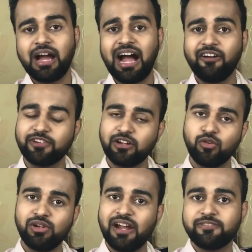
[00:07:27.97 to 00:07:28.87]

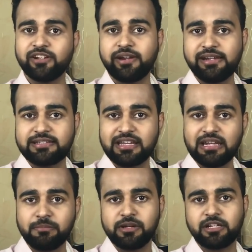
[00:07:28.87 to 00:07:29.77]
Only after you get the SIN
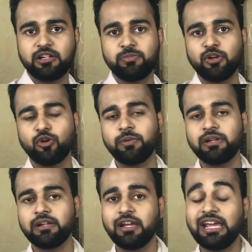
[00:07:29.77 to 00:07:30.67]
number, you'll be
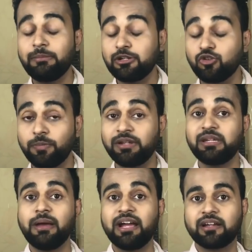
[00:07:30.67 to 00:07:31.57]
able to open the
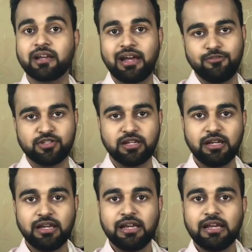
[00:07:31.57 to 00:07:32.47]
bank accounts.
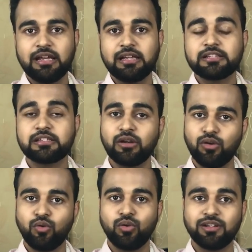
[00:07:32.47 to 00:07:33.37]

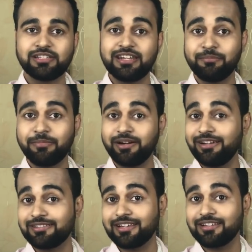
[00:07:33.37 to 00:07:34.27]
So SIN number
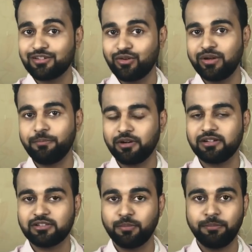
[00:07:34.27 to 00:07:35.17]
is so
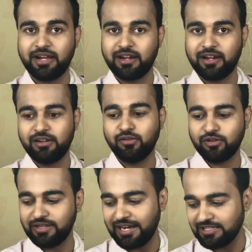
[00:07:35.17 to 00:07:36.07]
important. So make a note
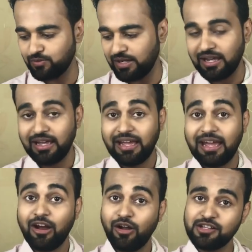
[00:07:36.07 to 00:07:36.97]
of that as well.
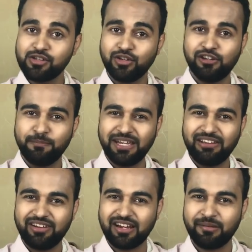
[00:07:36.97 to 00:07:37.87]
Also, you'll be
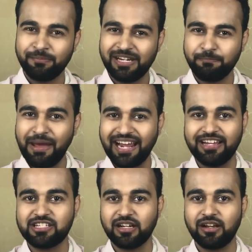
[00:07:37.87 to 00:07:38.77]
given a complete
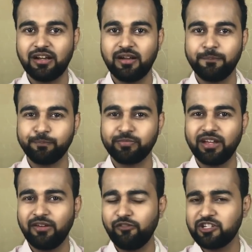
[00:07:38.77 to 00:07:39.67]
package,
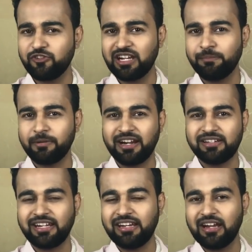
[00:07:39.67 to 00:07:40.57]
which will
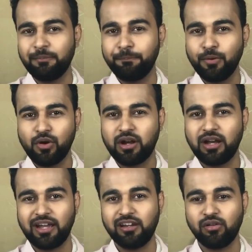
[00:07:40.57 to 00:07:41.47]
contain a book,
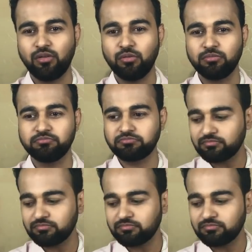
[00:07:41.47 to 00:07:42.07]
you know,